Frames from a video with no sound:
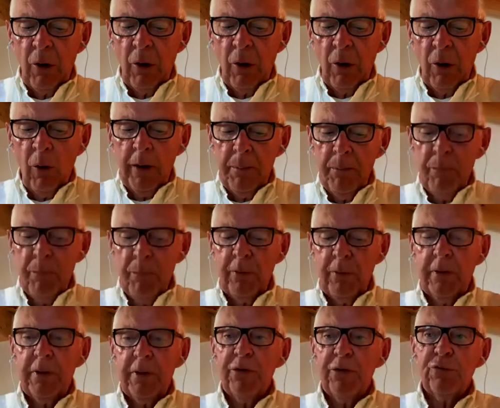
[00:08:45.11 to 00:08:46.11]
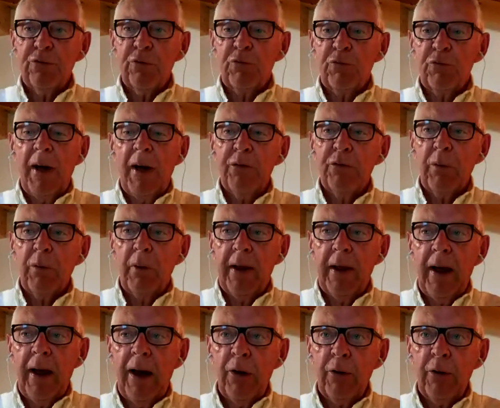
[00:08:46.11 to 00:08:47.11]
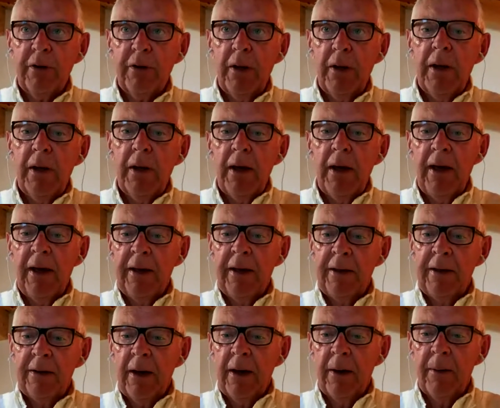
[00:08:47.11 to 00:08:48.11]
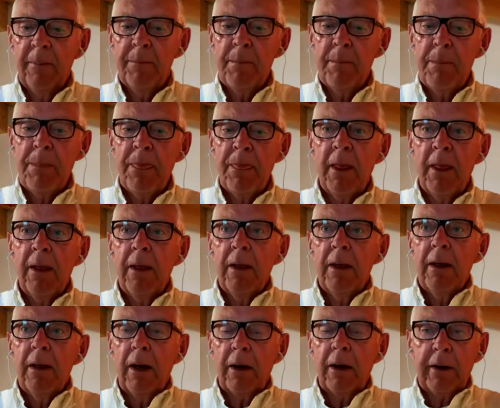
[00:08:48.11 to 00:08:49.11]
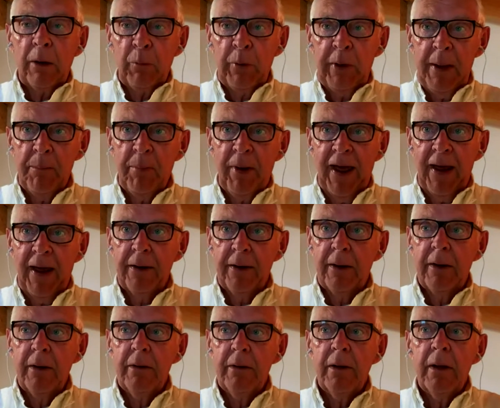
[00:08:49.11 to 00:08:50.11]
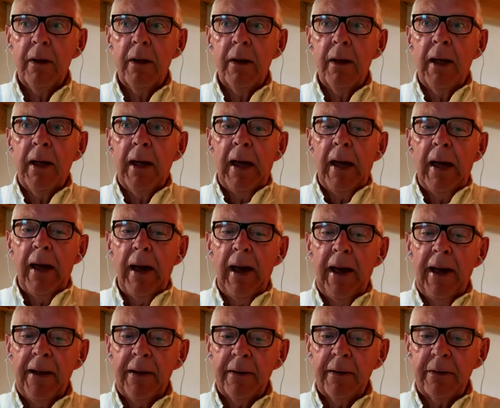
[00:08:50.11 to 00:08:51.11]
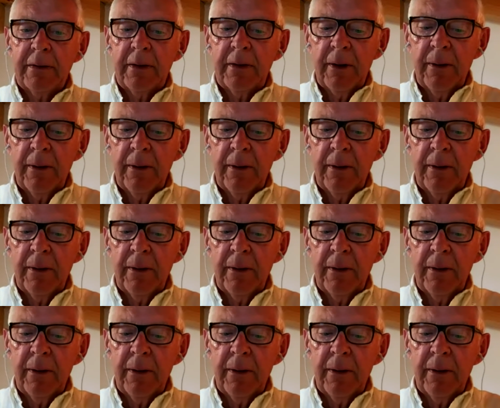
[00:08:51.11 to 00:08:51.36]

all important is to try to lay out a career plan, and